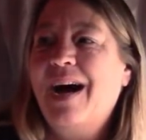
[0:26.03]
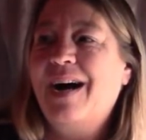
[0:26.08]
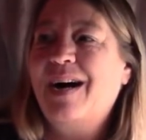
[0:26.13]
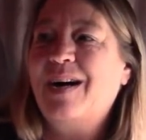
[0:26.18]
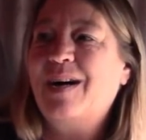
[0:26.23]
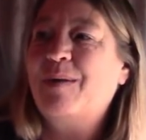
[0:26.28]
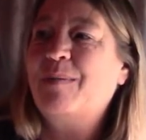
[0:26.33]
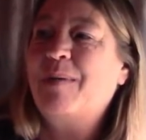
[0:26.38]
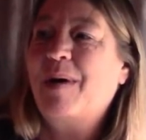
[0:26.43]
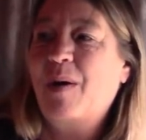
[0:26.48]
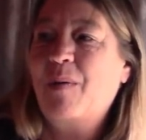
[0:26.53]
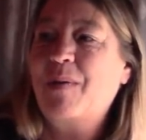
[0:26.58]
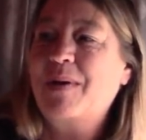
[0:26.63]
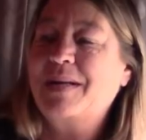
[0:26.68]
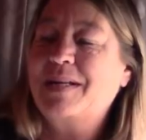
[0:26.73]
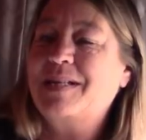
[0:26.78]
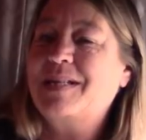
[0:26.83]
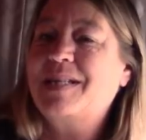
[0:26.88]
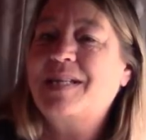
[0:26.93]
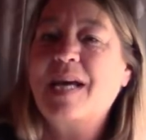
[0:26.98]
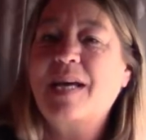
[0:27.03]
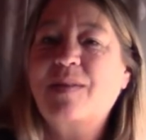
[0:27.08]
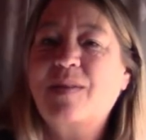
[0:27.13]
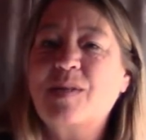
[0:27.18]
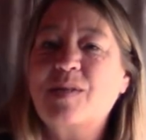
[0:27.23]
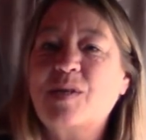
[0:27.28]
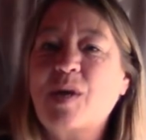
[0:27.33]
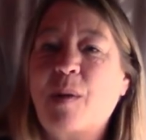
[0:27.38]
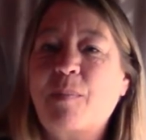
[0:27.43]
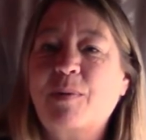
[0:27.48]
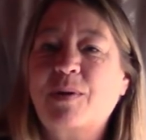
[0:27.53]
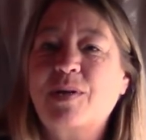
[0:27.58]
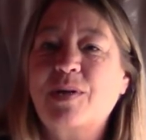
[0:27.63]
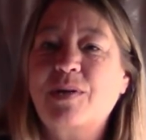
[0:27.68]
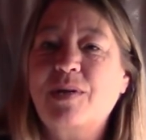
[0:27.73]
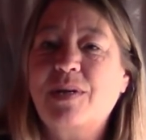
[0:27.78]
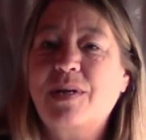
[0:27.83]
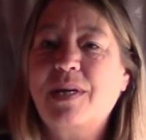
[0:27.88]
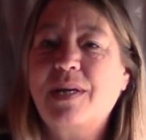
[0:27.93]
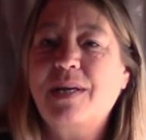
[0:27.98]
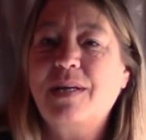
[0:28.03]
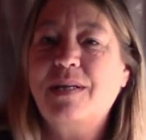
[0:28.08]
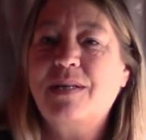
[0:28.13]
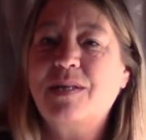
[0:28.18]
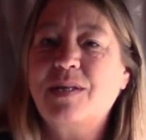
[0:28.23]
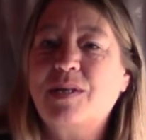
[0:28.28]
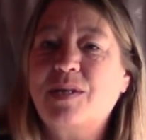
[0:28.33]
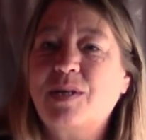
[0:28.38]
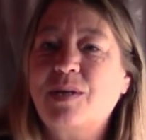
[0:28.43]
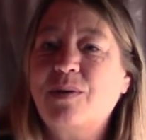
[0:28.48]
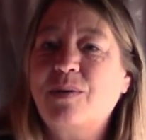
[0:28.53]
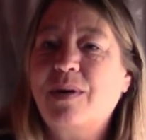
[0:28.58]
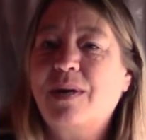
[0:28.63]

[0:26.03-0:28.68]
I wanted to take this opportunity to do